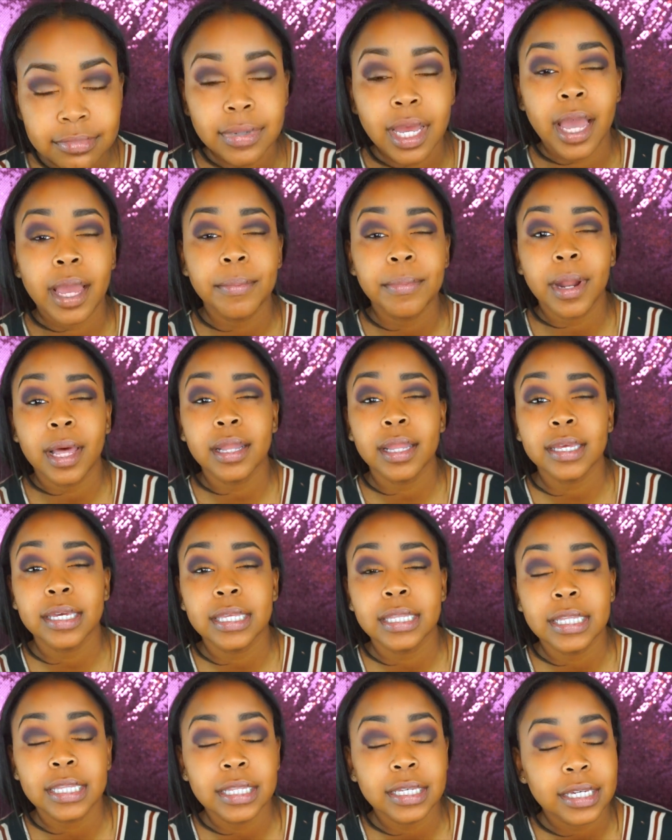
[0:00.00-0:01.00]
I'm not
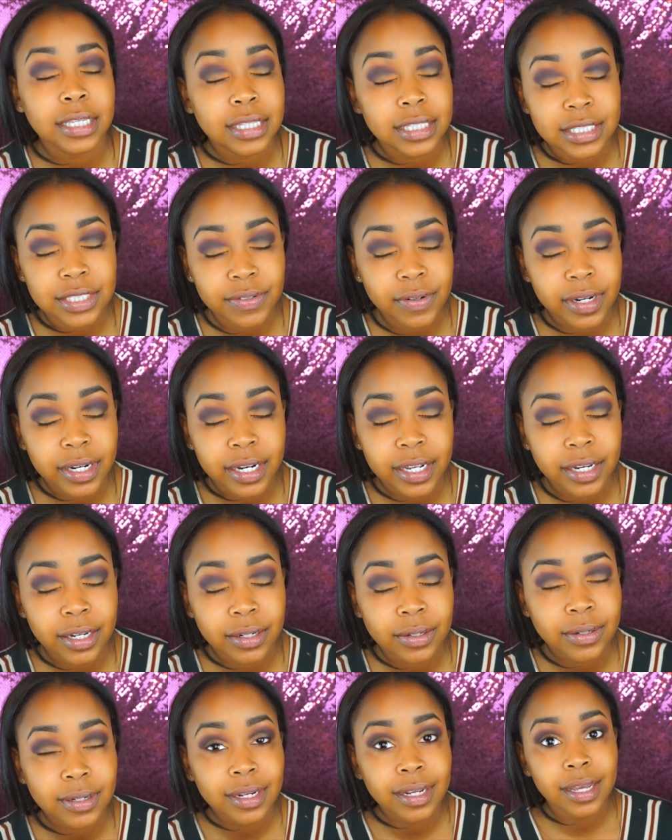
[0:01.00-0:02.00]
liking the look of this right
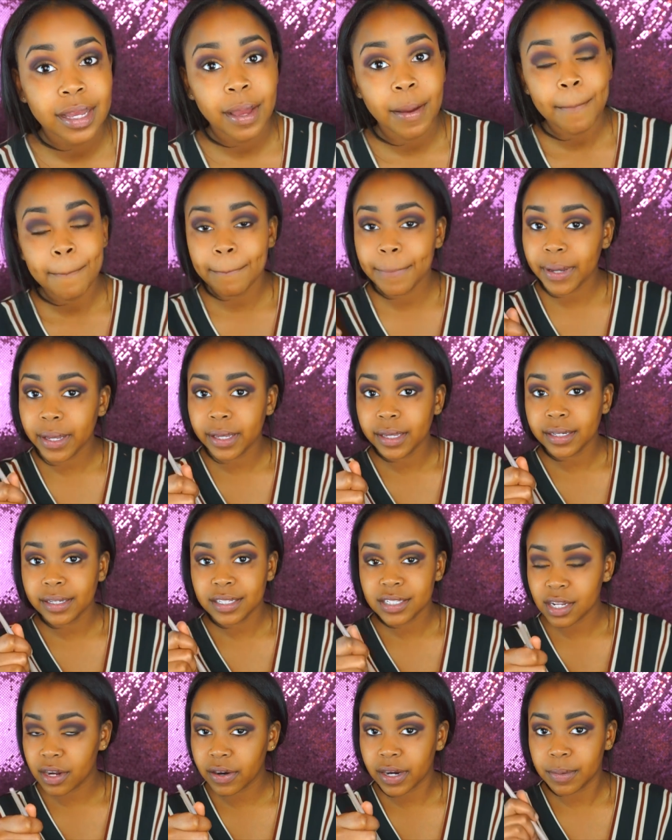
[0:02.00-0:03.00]
now. But
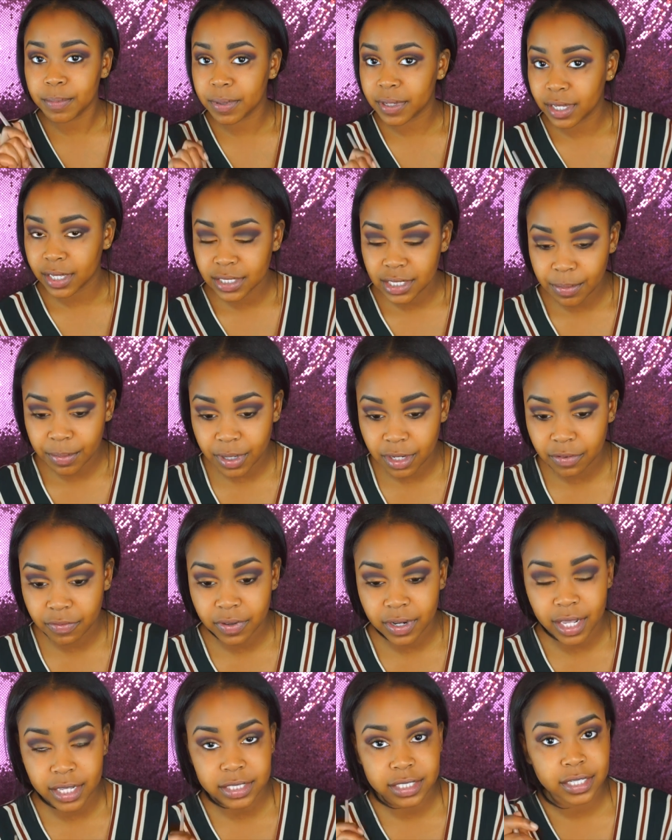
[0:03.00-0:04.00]
it's alright because I'm going to
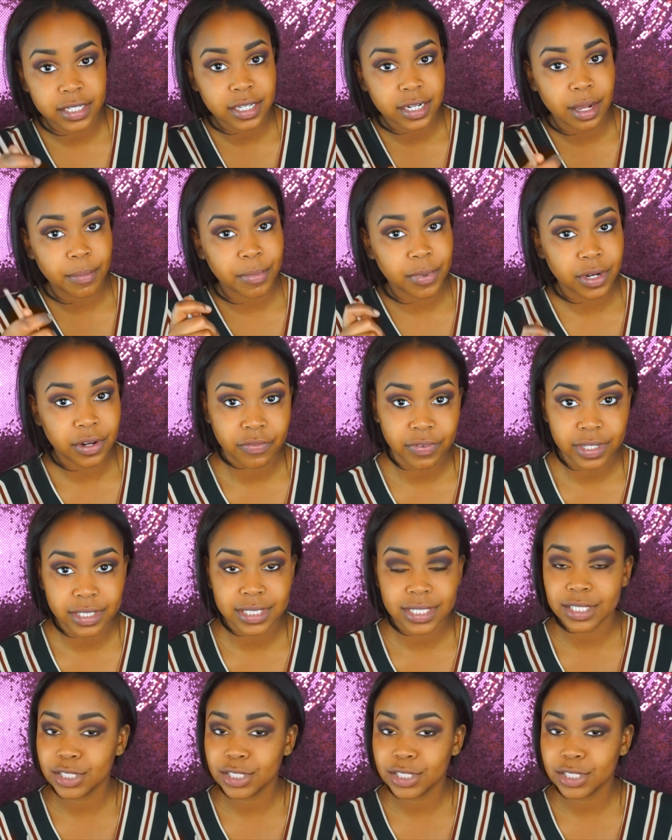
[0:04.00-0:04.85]
finesse it and I'm going to fix